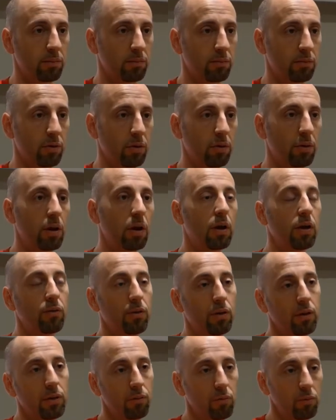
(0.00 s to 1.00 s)
So
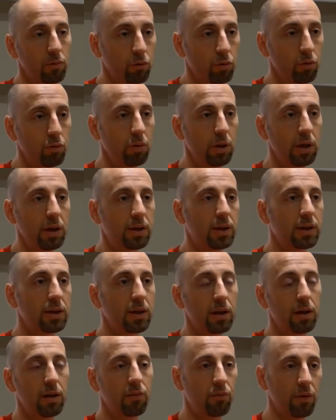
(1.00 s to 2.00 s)
2 weeks in a